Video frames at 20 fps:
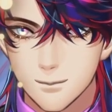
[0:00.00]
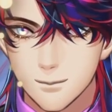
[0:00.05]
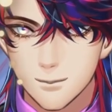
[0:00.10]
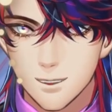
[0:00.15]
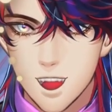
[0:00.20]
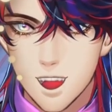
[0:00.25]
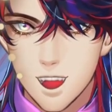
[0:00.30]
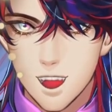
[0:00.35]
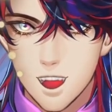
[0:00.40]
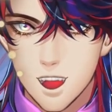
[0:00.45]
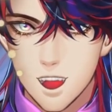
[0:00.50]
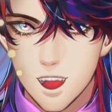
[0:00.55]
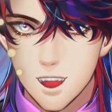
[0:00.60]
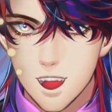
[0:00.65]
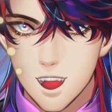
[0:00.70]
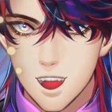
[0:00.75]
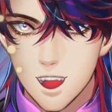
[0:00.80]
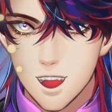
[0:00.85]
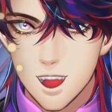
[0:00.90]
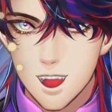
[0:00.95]
I know, but
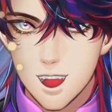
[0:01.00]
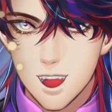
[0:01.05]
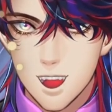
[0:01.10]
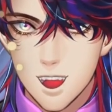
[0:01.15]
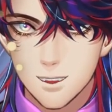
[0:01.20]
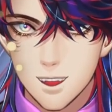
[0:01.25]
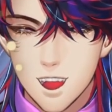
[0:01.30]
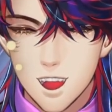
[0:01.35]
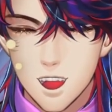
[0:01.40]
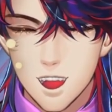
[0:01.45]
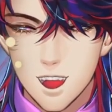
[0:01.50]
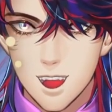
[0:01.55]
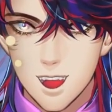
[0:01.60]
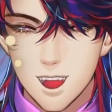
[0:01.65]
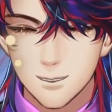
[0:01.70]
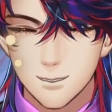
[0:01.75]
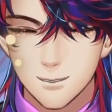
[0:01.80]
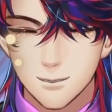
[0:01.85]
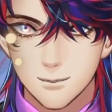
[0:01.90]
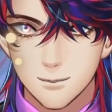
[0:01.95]
they're still an
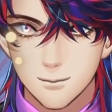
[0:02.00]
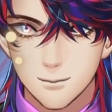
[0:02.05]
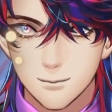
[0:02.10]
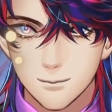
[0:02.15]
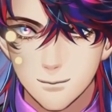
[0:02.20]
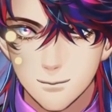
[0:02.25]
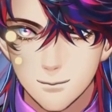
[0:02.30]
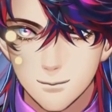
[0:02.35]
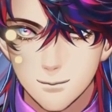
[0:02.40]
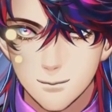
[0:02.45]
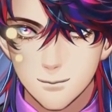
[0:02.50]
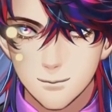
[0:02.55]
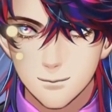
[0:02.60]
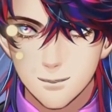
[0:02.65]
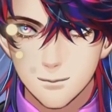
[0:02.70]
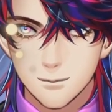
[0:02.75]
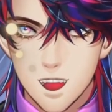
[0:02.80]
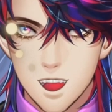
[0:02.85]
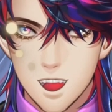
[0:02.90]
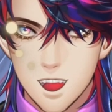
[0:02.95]
outsider.
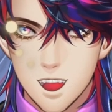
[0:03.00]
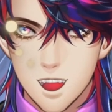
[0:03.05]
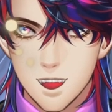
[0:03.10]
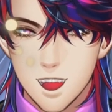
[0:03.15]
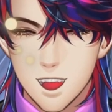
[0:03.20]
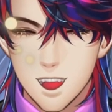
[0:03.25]
Sensei